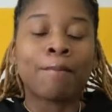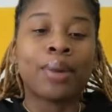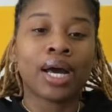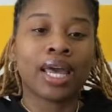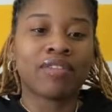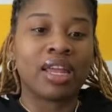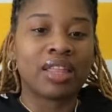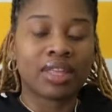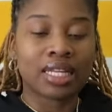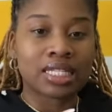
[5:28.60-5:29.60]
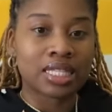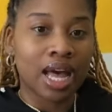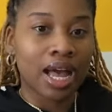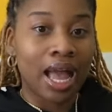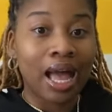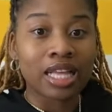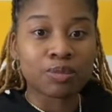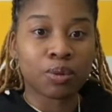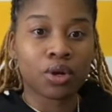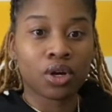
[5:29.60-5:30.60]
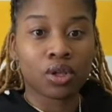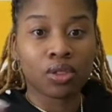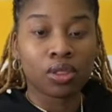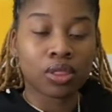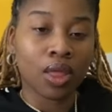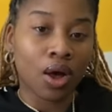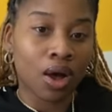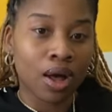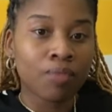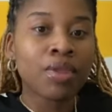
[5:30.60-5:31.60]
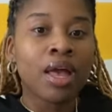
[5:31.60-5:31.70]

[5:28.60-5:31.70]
But if anything is not as per law,